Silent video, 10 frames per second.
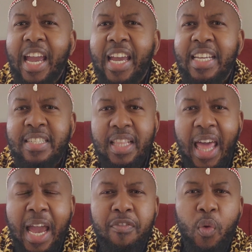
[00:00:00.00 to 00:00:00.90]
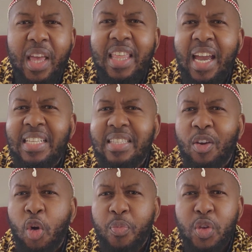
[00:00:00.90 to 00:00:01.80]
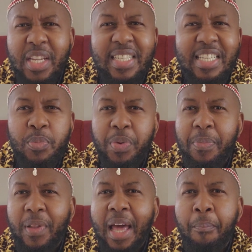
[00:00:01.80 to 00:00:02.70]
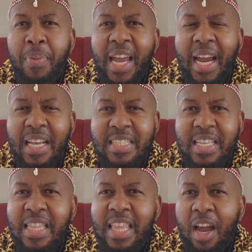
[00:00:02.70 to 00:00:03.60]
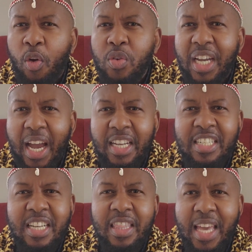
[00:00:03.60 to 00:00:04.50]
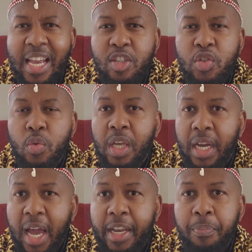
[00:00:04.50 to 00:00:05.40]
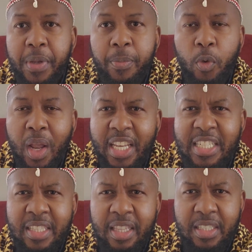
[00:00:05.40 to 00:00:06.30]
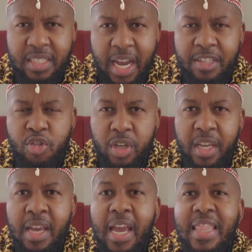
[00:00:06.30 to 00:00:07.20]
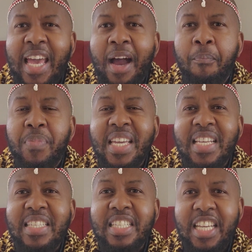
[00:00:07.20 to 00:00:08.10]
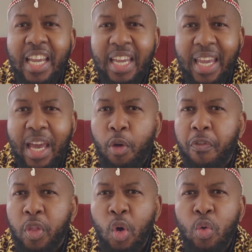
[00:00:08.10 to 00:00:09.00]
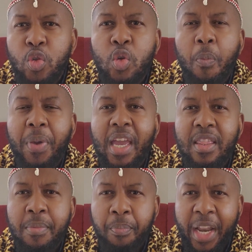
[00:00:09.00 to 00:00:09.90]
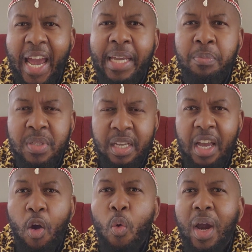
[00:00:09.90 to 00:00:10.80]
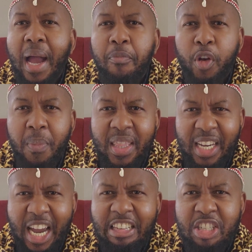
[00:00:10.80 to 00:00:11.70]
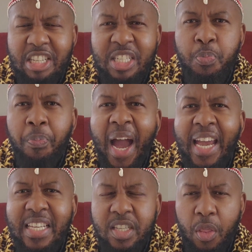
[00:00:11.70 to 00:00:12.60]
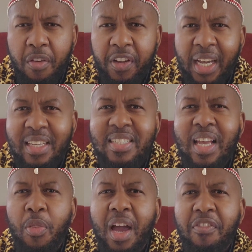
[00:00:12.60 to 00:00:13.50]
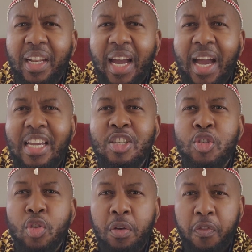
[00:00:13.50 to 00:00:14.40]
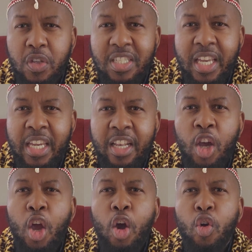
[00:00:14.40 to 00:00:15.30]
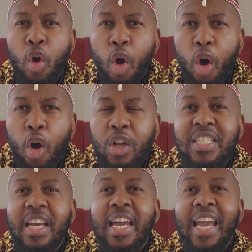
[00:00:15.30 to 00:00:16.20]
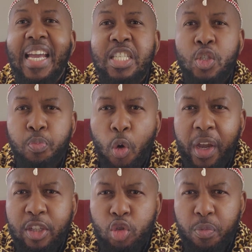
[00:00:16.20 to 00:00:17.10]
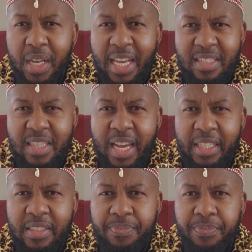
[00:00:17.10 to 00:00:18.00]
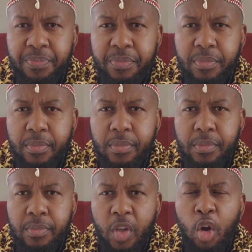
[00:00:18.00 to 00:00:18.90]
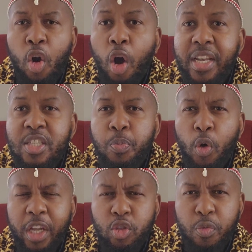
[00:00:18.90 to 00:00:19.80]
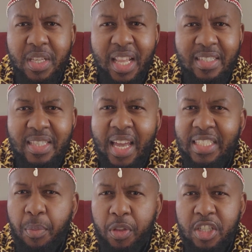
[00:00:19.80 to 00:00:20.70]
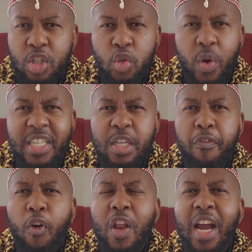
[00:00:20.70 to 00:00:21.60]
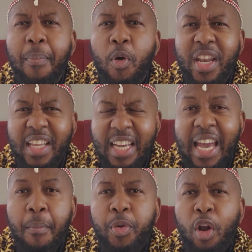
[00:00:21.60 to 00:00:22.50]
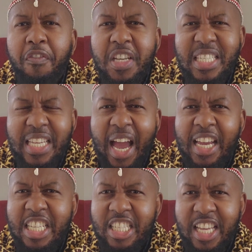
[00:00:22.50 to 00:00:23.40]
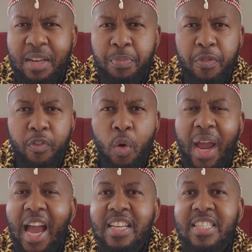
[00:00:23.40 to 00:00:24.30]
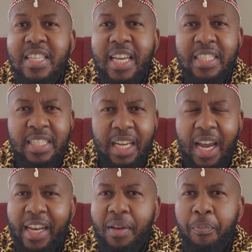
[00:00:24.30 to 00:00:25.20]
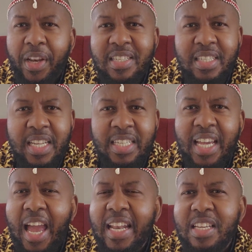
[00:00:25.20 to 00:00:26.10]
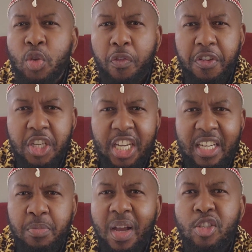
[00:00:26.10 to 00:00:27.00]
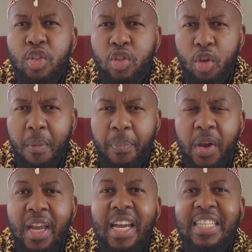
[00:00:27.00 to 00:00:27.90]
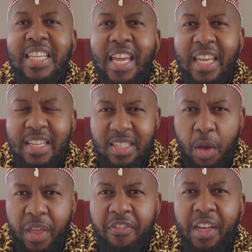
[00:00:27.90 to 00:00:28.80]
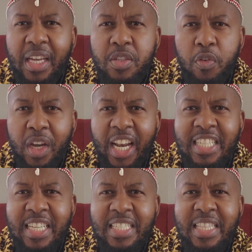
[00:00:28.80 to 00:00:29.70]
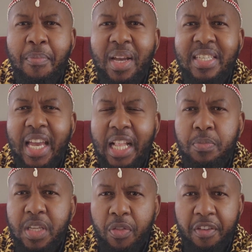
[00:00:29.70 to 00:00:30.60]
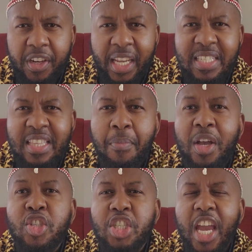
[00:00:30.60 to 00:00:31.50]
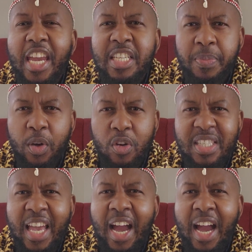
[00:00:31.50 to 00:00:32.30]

it's life, whether it's the communities, people are beggars in their own country. Thanks to the current people who are leading this country, they are busy taking care of those who pay them bribes, who come from other countries is buying South Africa. South Africa is not for sale. God has spoken to me last night. God has spoken to me last night about the situation, following up on a prophecy I said before, where I said the current president and his officials must stop taking South Africans for granted. They must help South Africans. They must change because they